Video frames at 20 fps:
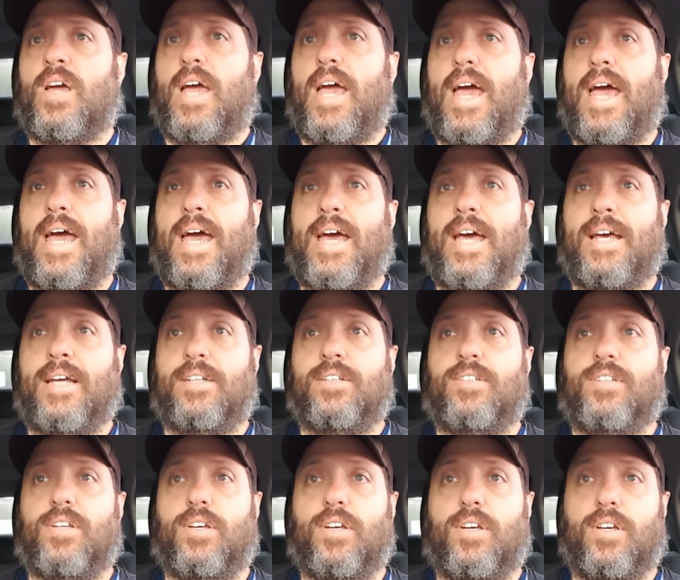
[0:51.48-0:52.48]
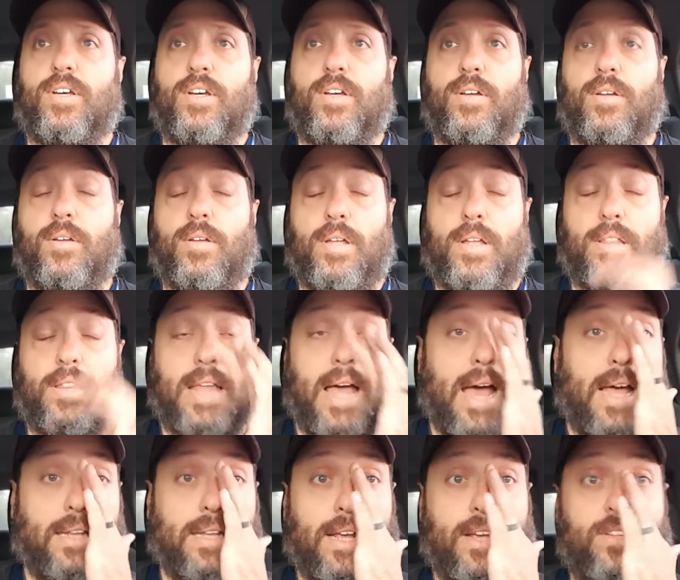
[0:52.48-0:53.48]
And
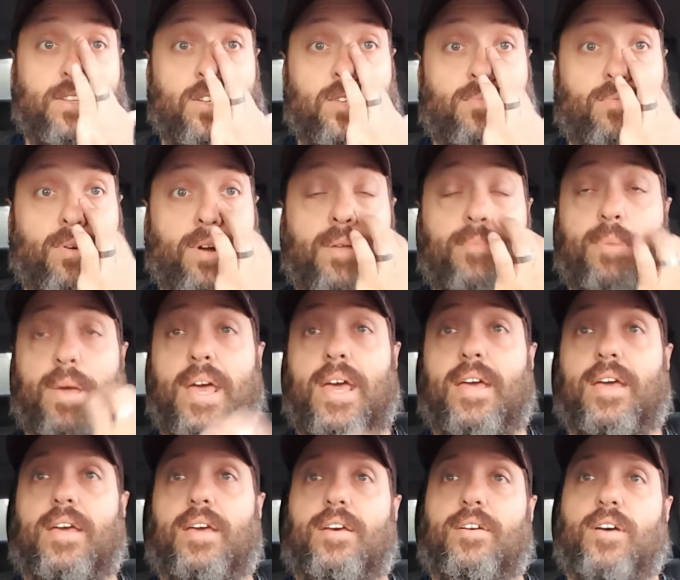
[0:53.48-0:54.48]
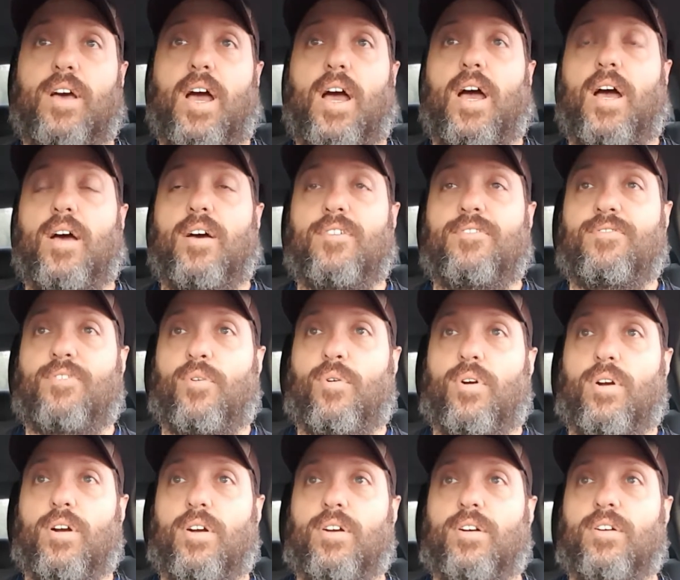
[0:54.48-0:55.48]
that list is pretty big
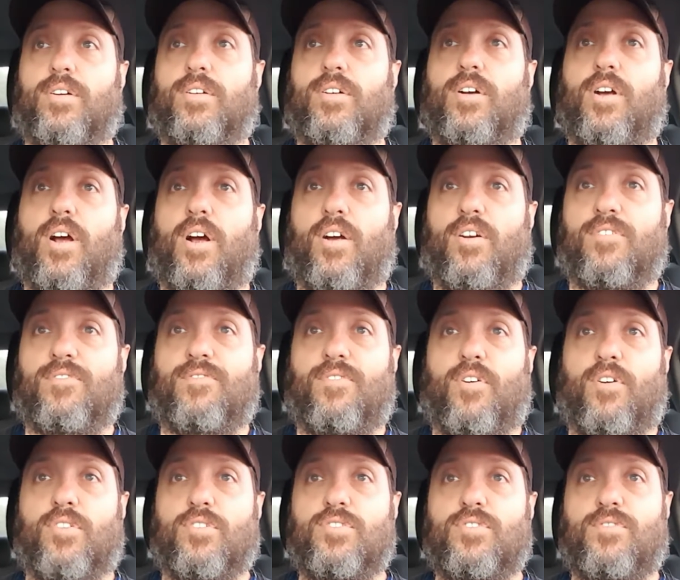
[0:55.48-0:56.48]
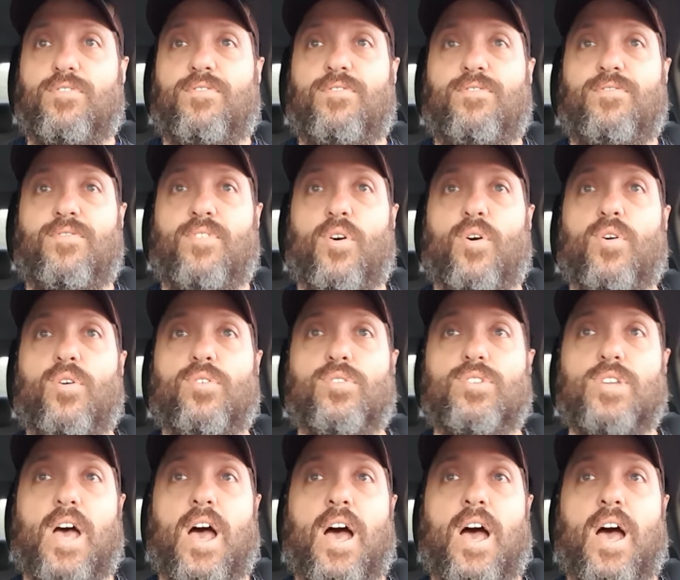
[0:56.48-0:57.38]
for our first full